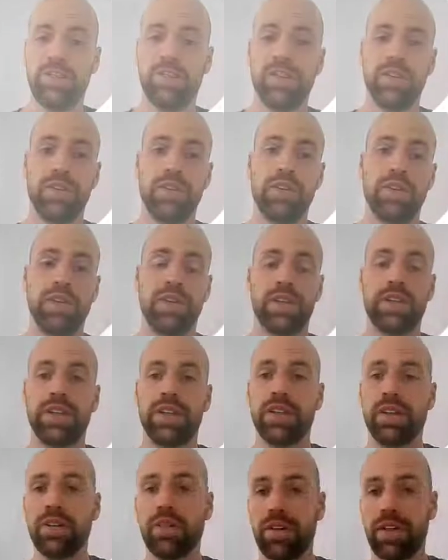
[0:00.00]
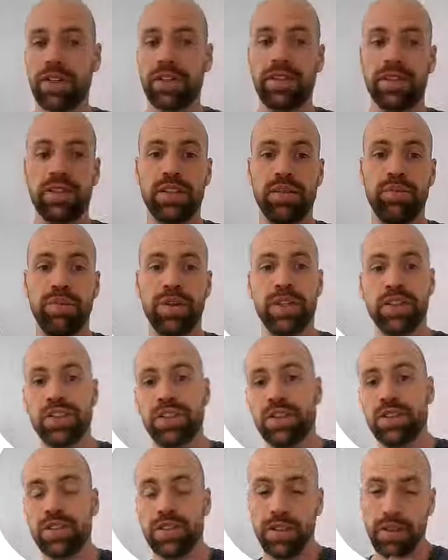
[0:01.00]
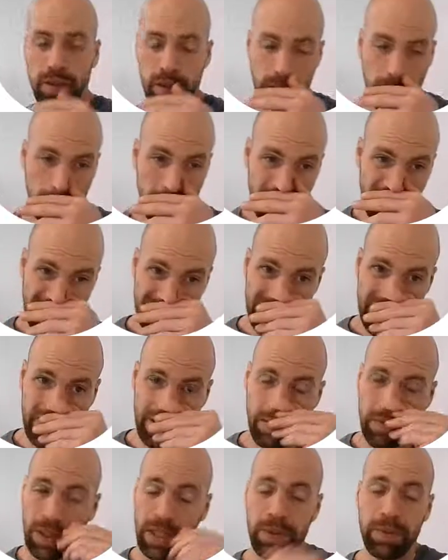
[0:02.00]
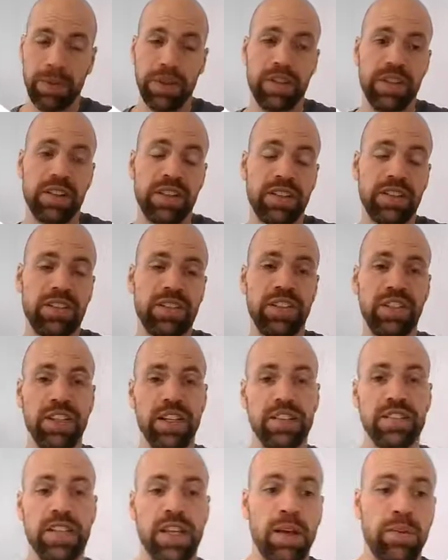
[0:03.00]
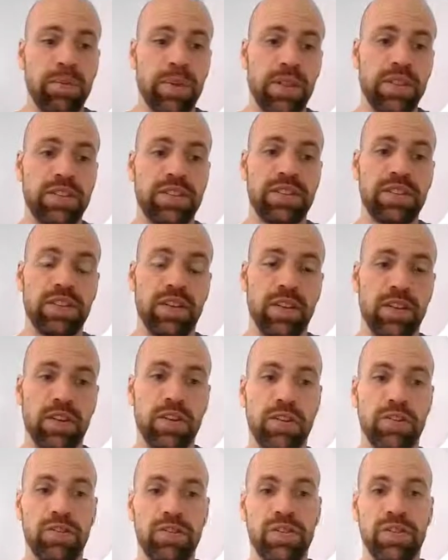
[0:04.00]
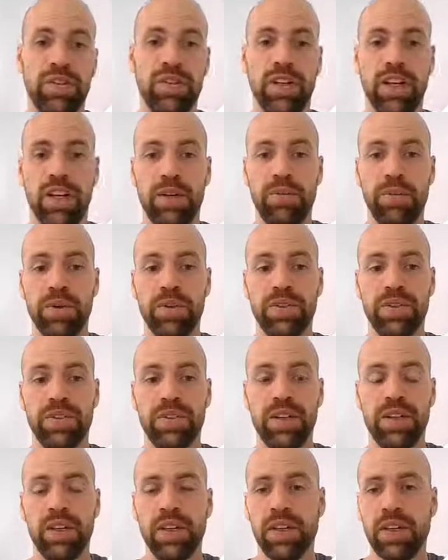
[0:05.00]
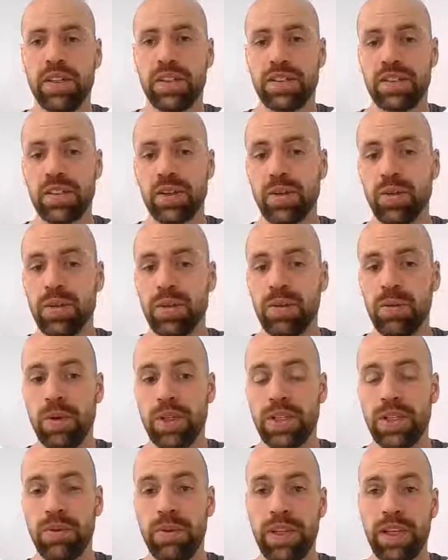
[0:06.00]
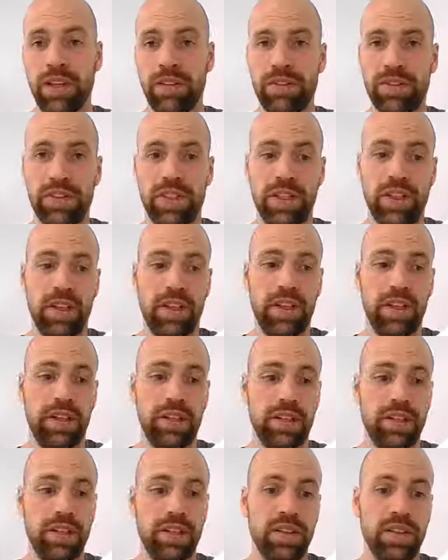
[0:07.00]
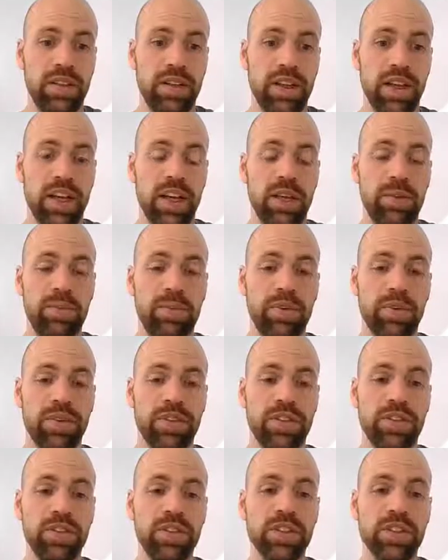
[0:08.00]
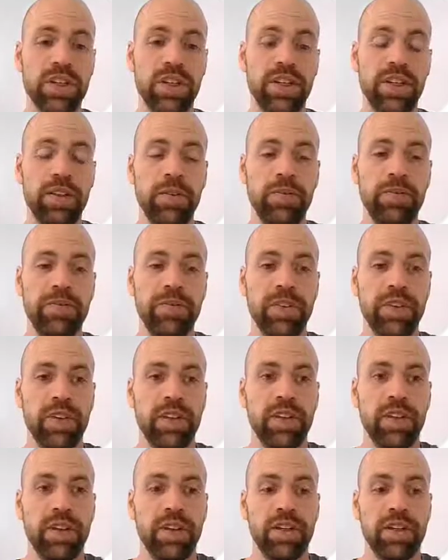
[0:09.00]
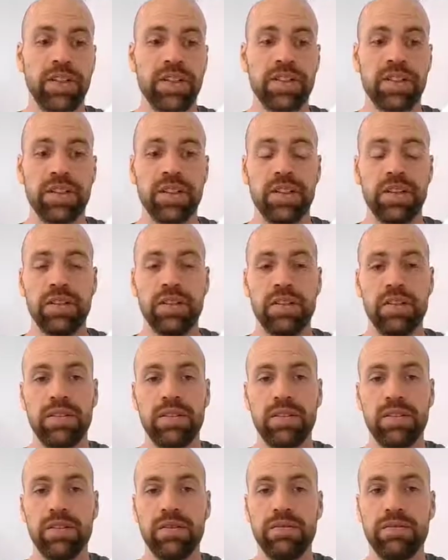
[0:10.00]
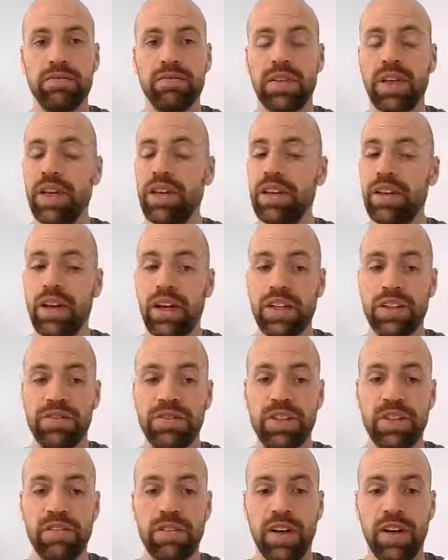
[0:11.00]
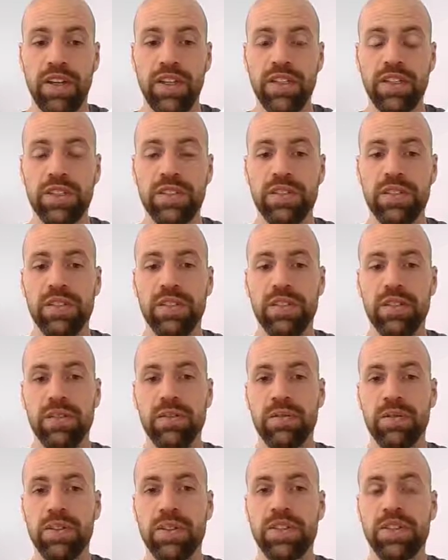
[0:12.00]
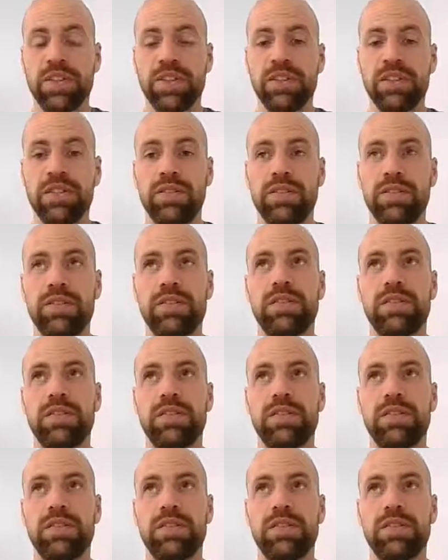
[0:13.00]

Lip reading: therefore I collected some pictures where we can see examples of eye points. So what do we have at an eye point usually is any kind of device which